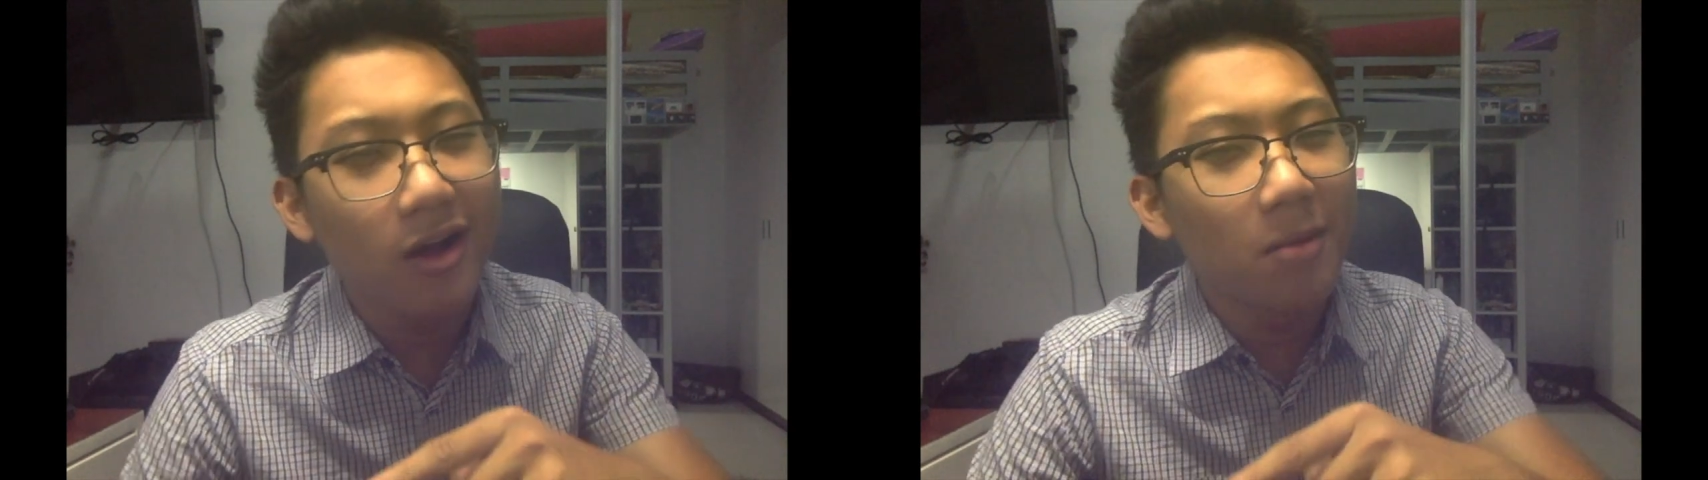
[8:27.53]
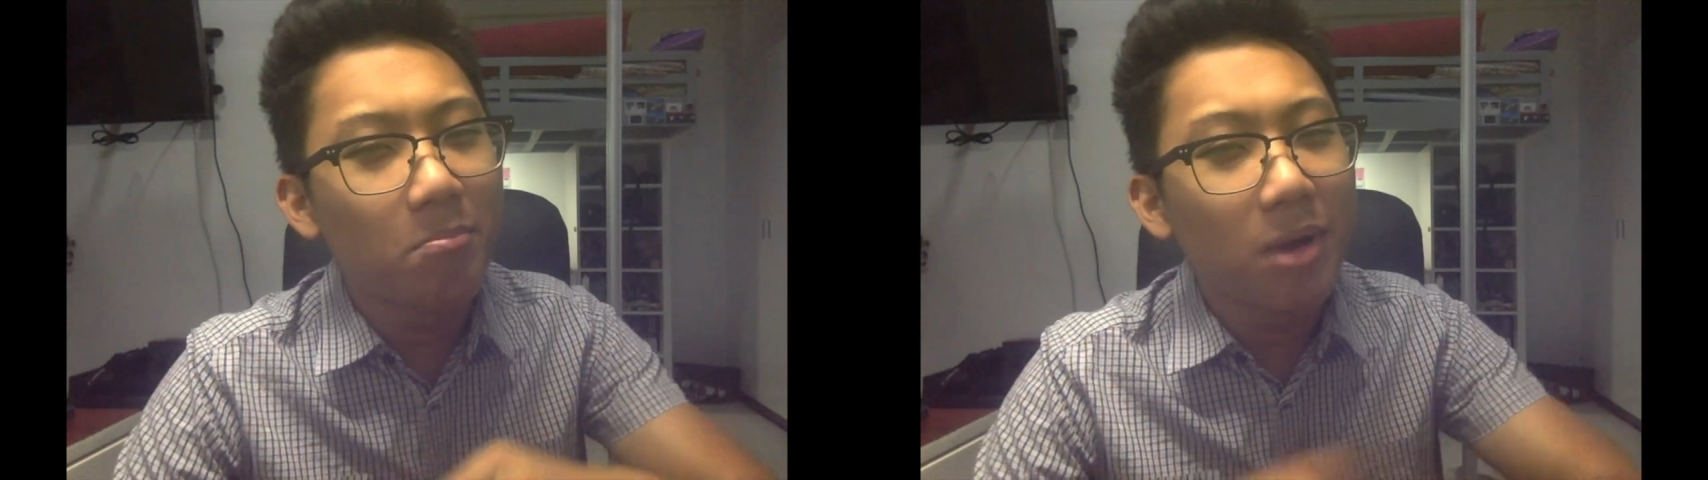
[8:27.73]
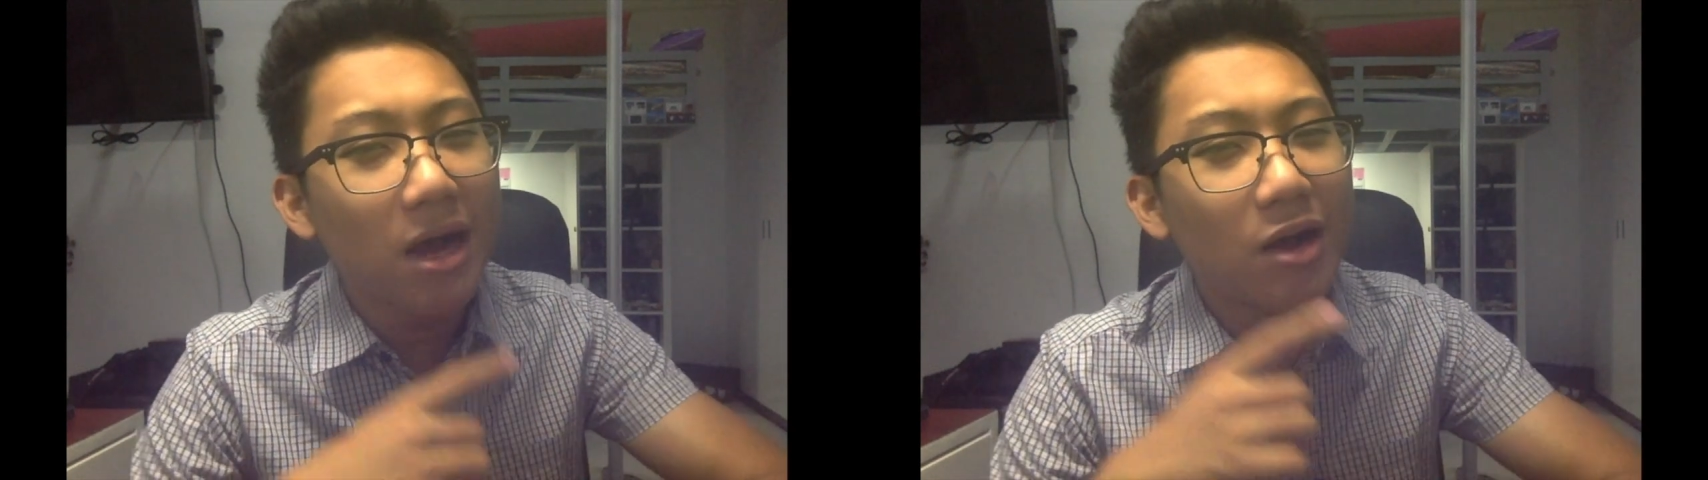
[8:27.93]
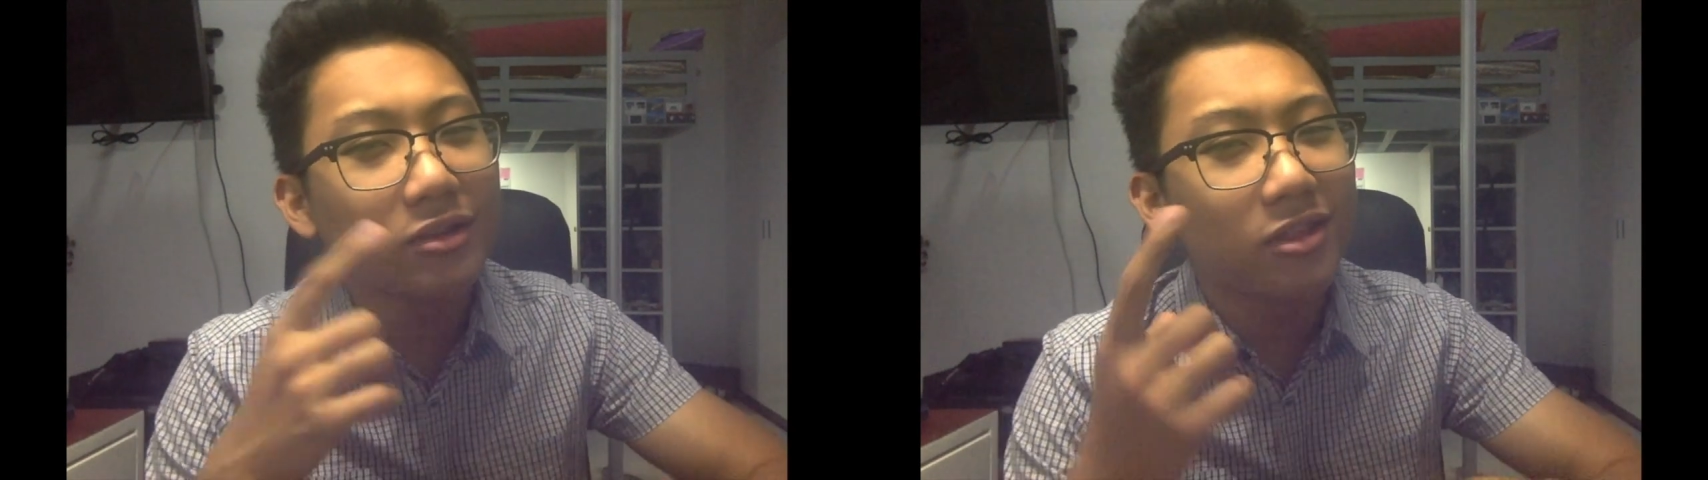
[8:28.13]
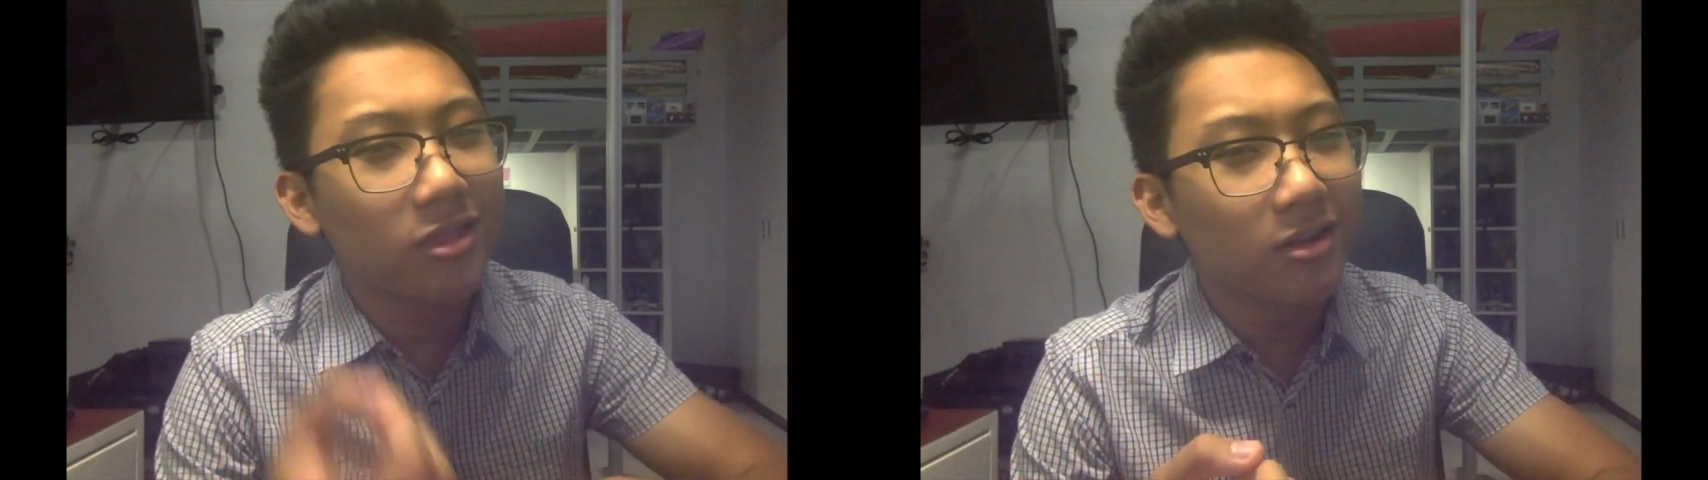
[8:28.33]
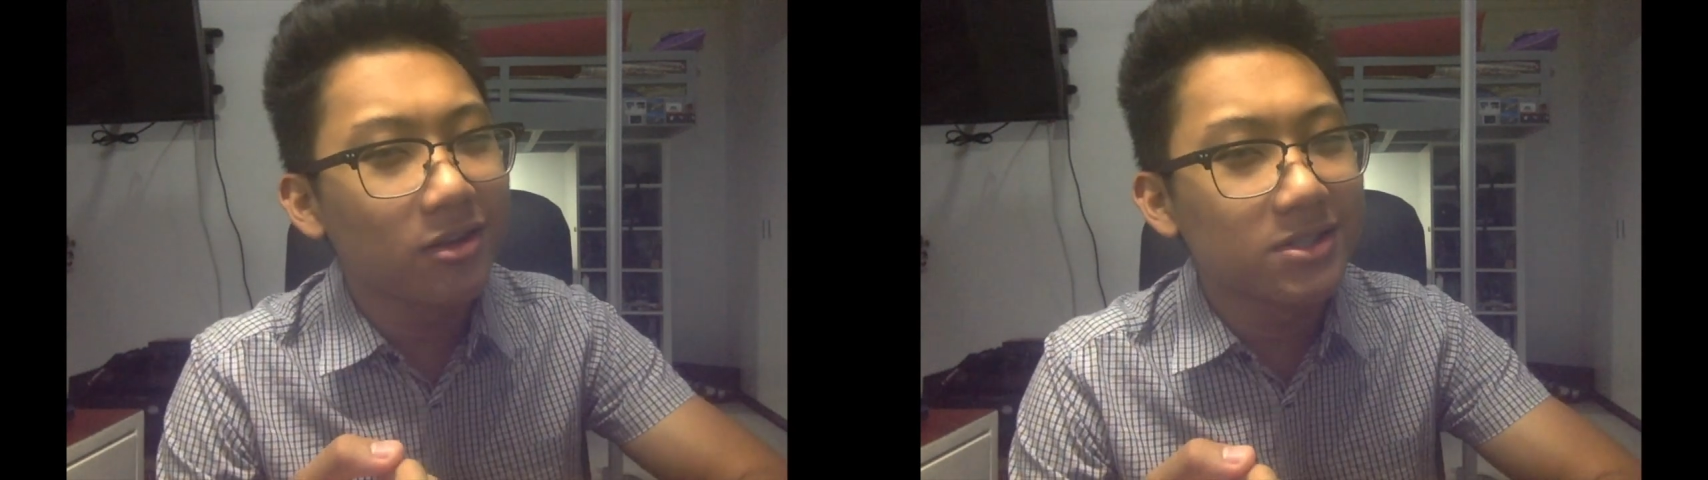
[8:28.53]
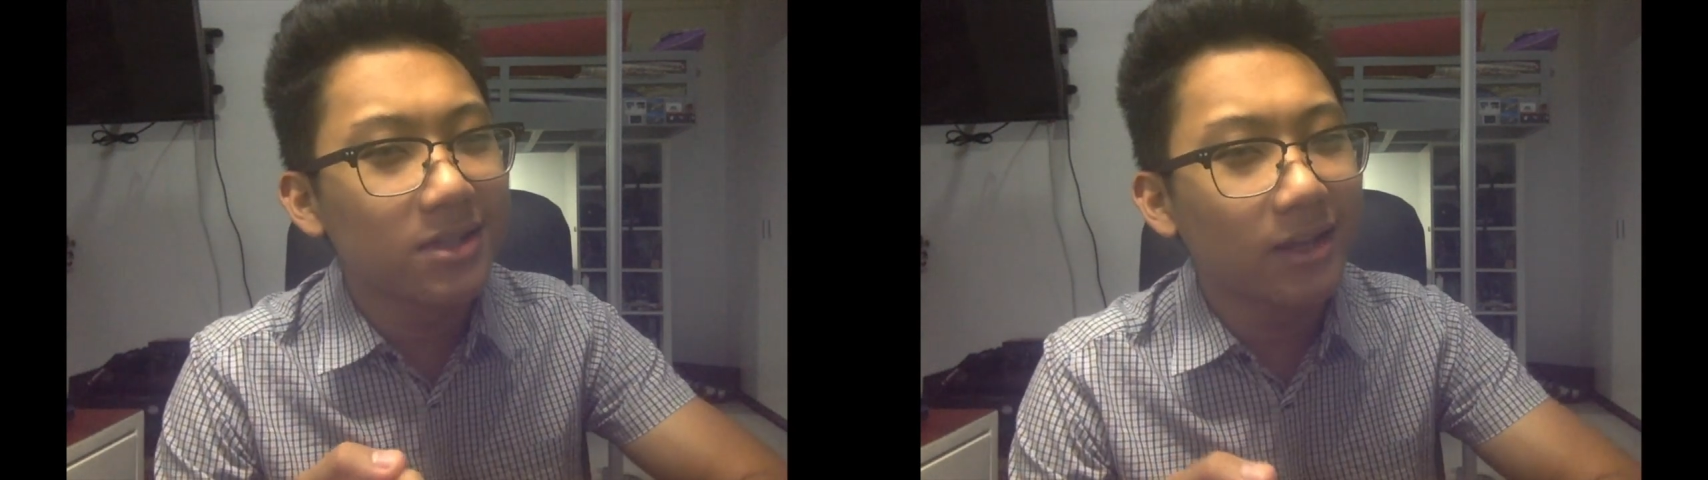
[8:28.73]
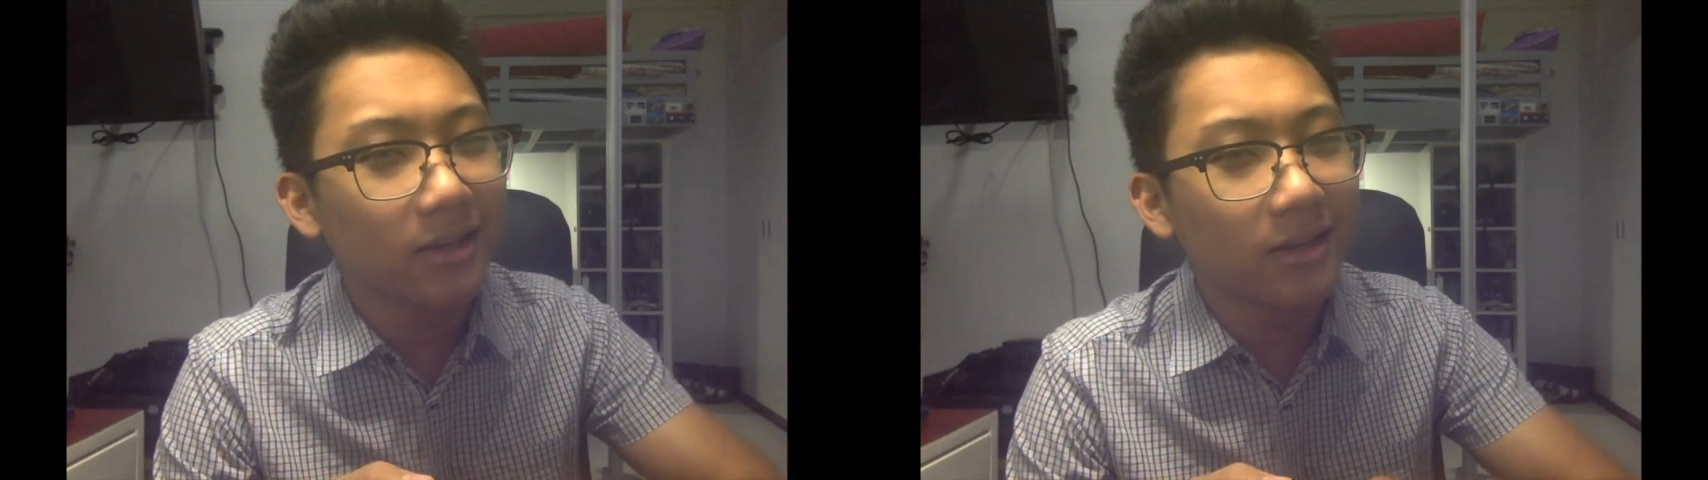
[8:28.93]
about
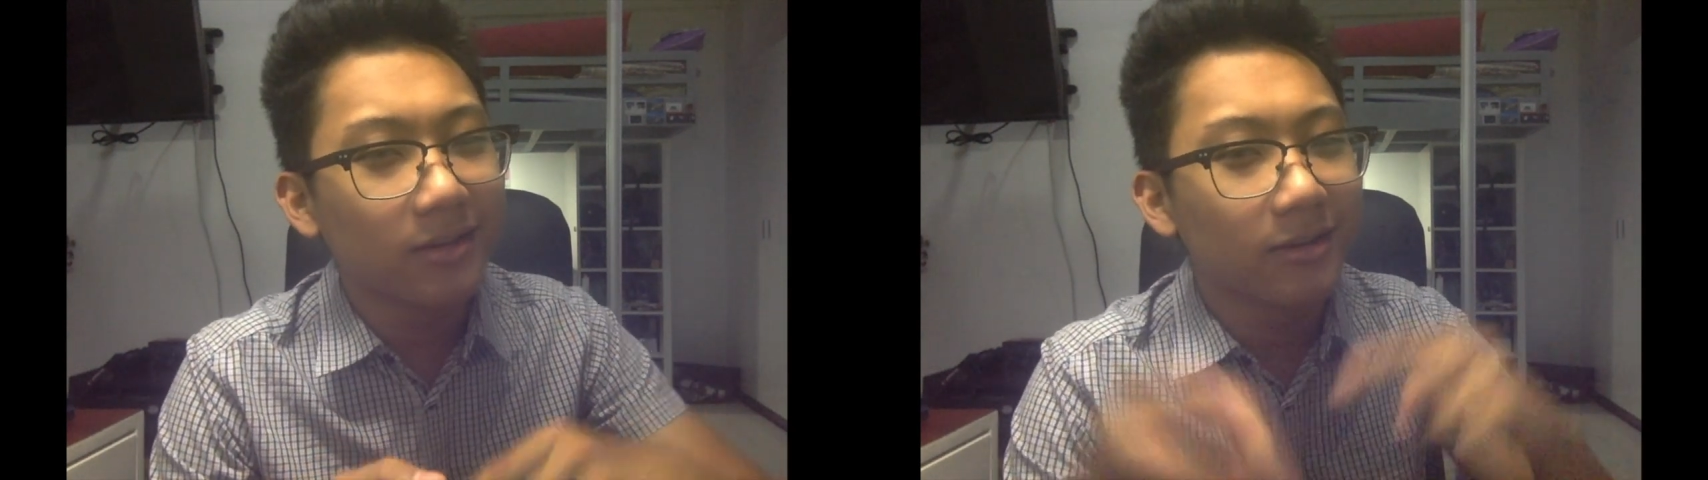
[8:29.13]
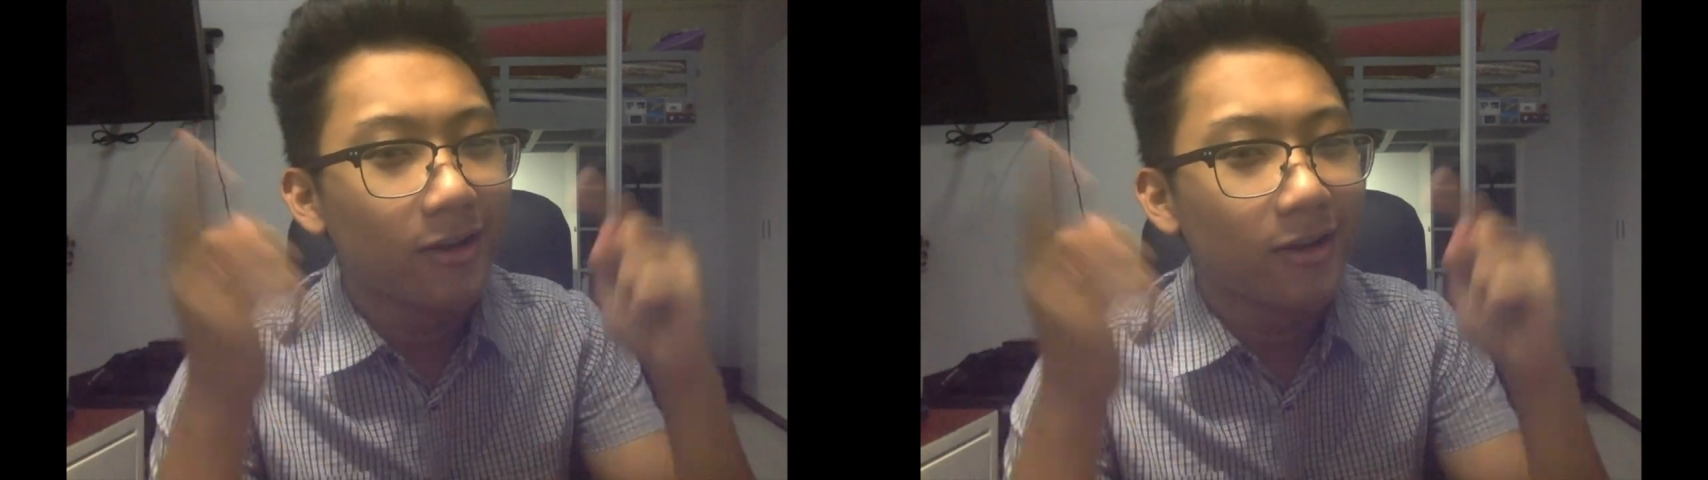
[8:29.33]
Thursday